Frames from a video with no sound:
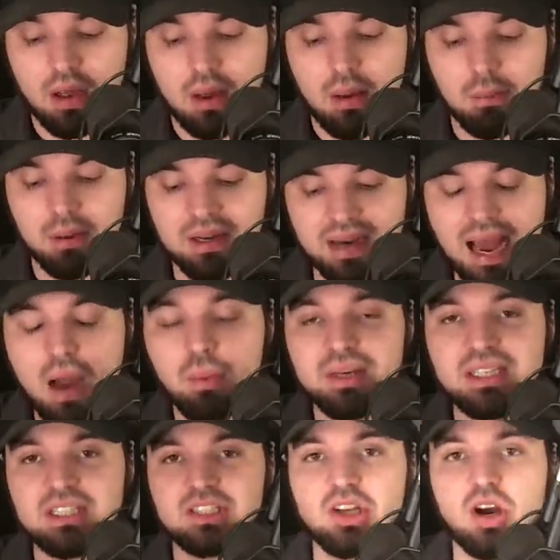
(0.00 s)
But now we
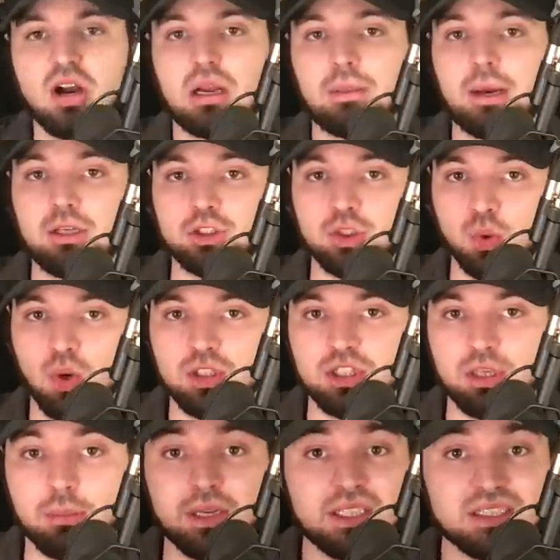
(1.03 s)
need to talk about
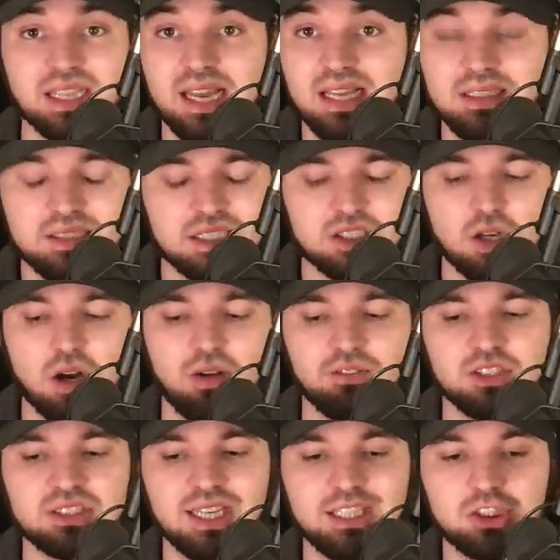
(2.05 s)
Georgia, because in this
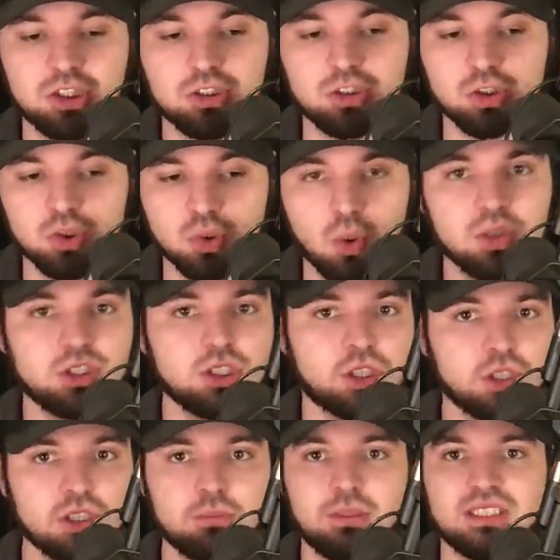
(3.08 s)
conversation, Georgia
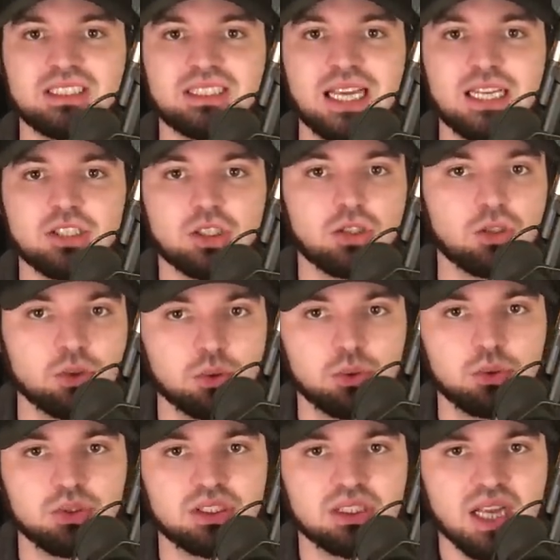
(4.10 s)
could be set to
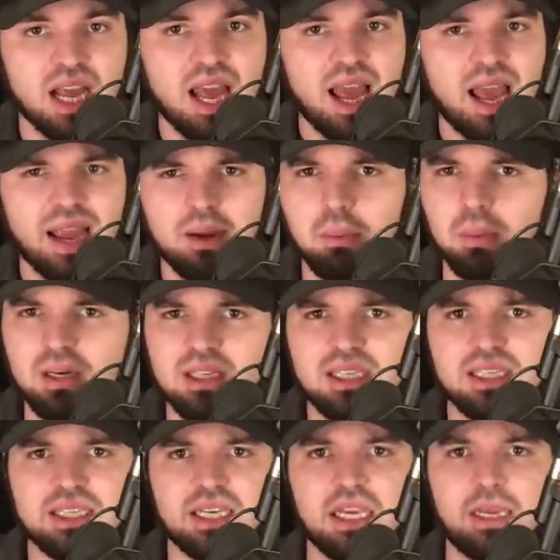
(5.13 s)
lose a
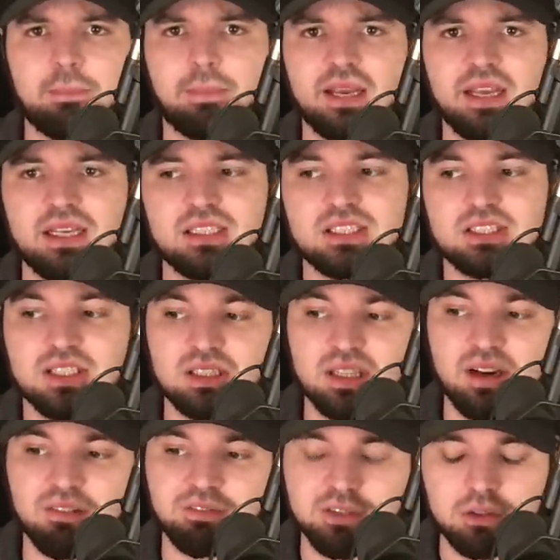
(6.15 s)
really key piece to
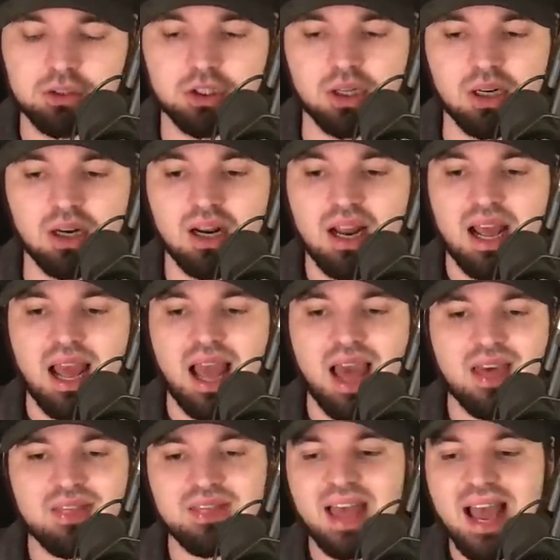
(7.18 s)
their future.
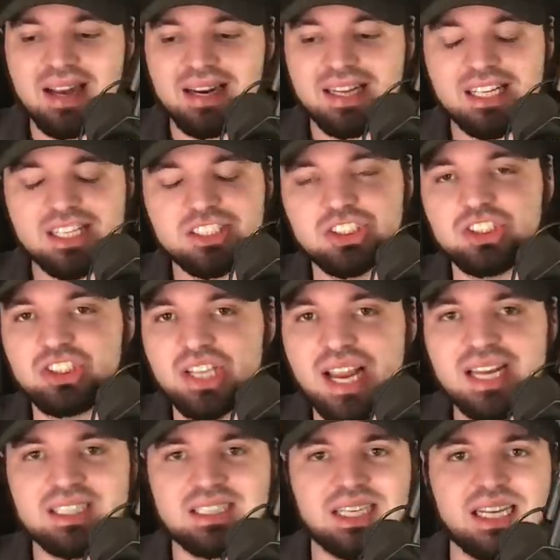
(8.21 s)
And that is
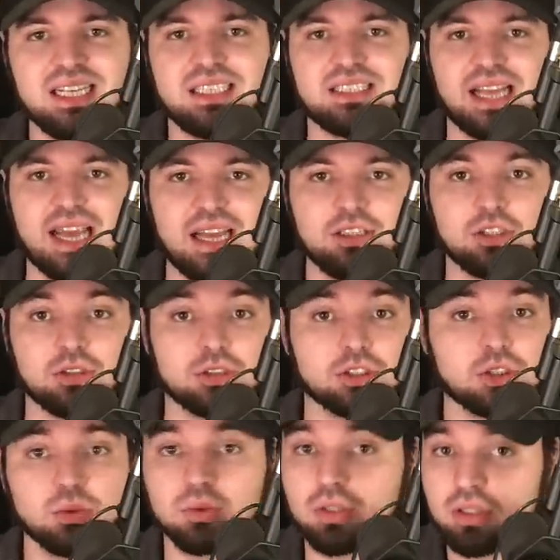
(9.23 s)
JT Daniels,
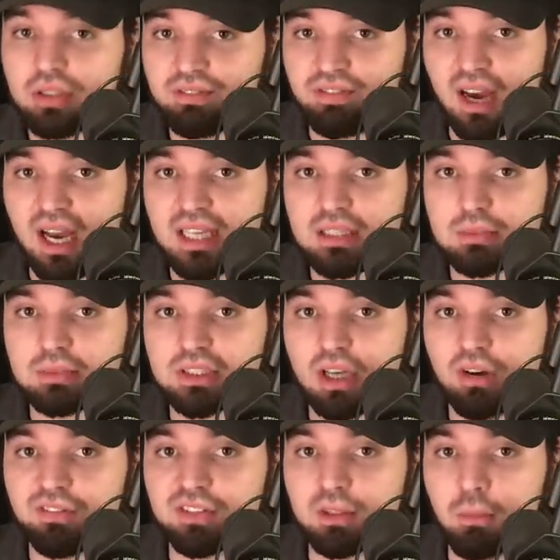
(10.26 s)
who could find
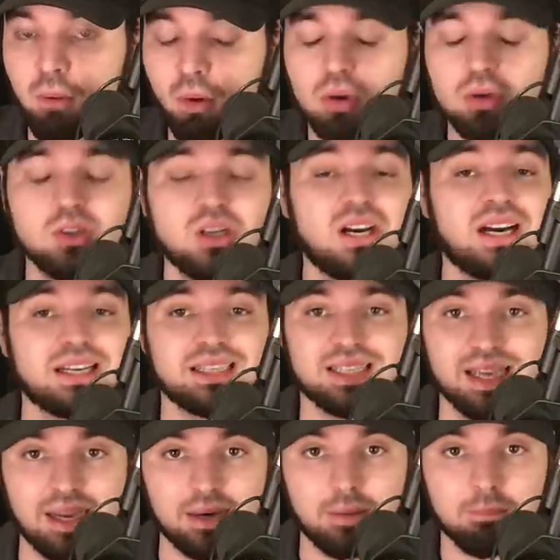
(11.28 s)
himself in the portal
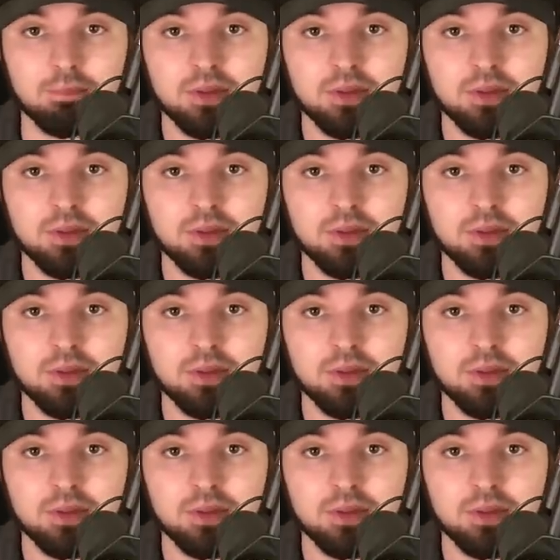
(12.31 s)
again.